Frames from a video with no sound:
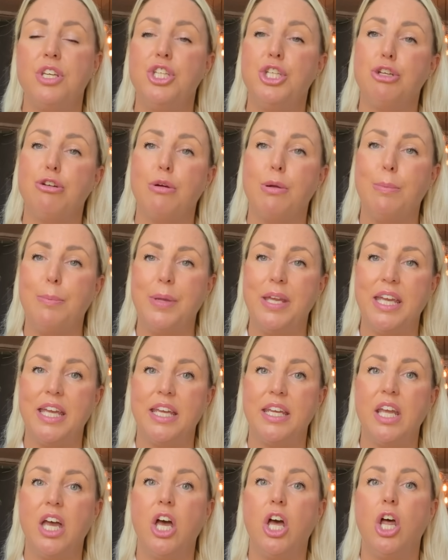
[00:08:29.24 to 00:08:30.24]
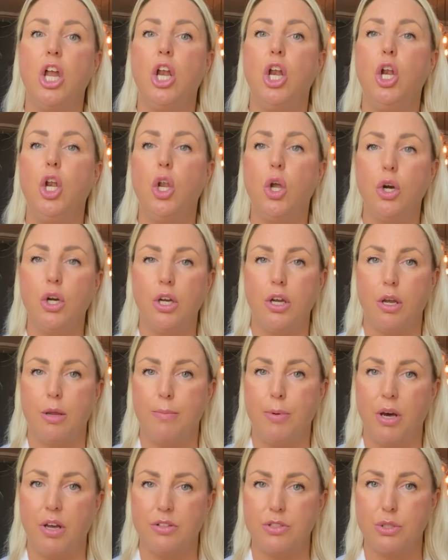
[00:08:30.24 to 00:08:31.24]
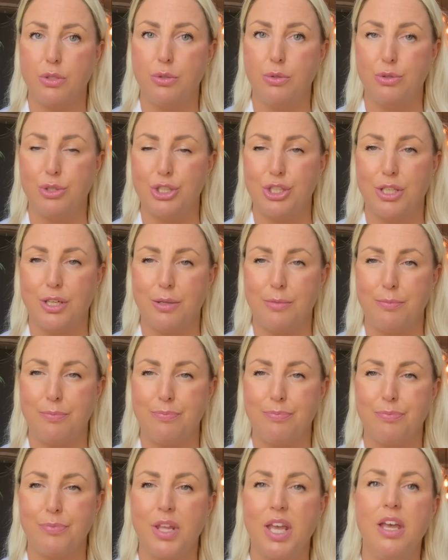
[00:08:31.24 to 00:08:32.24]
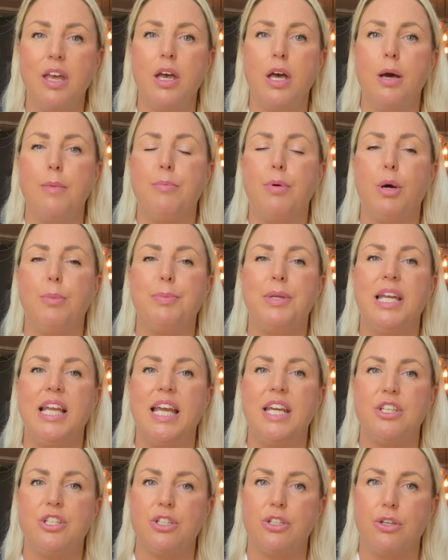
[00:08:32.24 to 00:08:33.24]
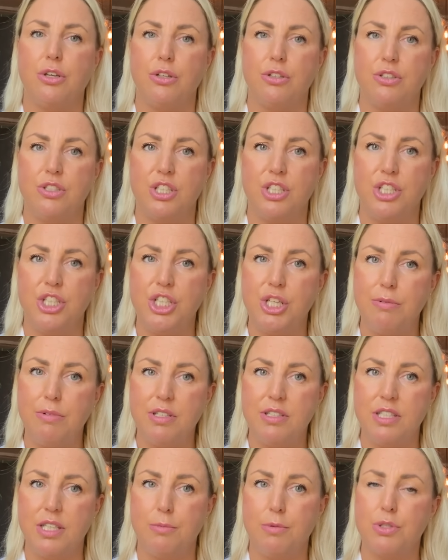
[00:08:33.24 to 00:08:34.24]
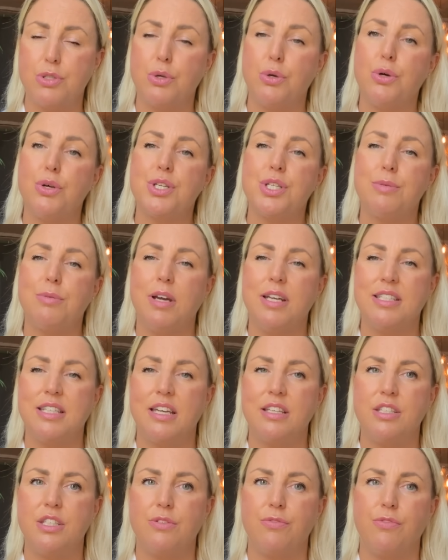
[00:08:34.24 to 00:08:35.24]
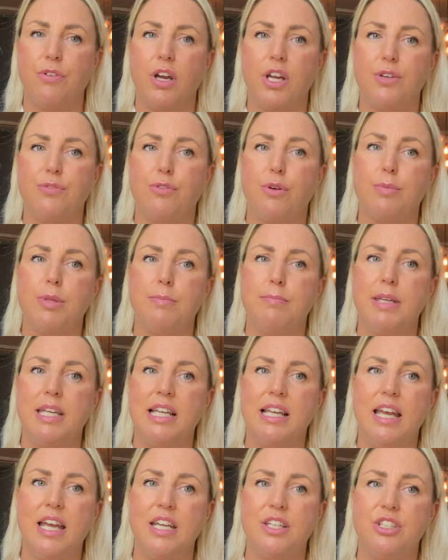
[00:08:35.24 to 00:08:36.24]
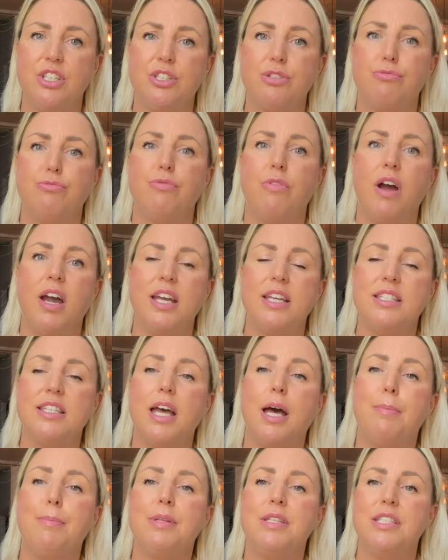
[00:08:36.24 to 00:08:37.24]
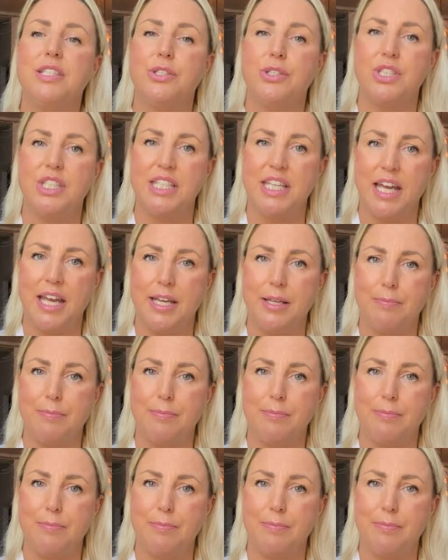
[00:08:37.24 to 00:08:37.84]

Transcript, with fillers: European Longobard culture. Population continuity was also identified from the Middle Ages right up until today.